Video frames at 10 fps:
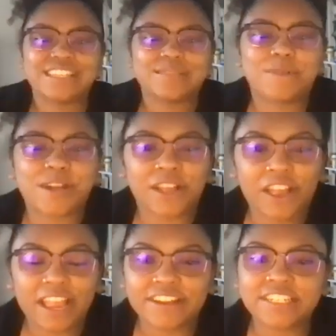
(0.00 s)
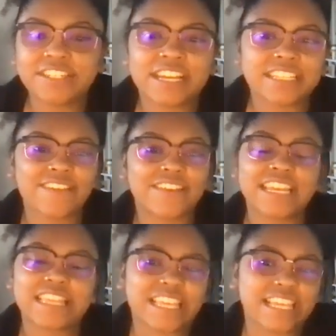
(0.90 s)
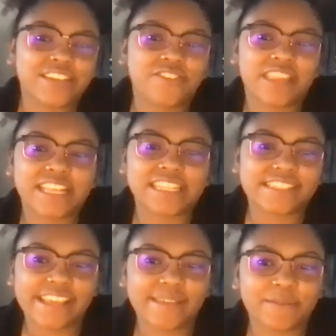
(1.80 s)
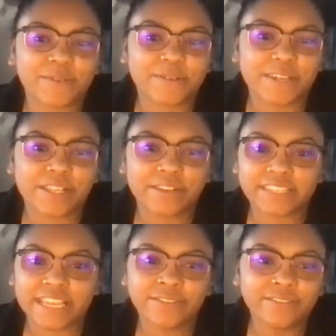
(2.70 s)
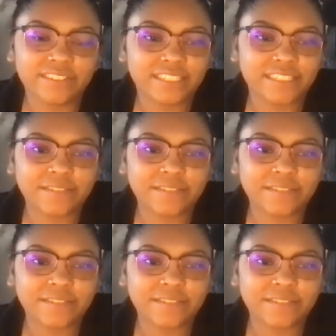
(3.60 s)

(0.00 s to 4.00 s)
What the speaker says: Mark or Harry, do you guys have anything you would like to say before we close out?